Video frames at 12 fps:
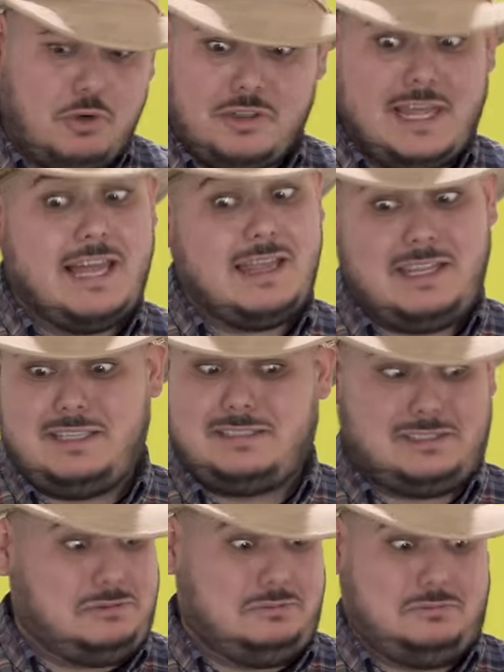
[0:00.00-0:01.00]
worth at
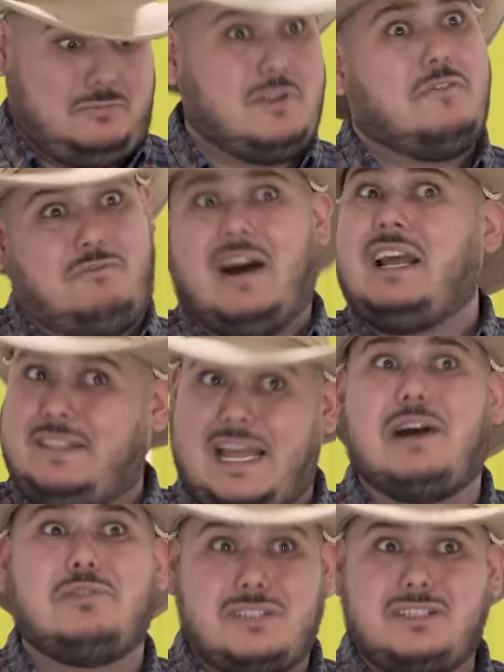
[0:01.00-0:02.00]
least
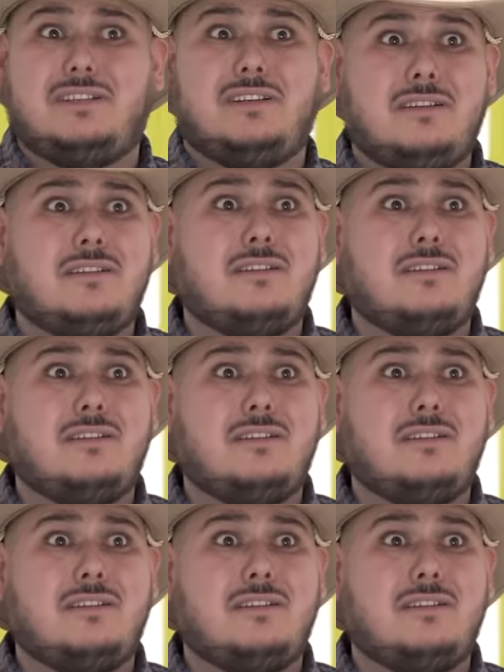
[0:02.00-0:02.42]
5,000.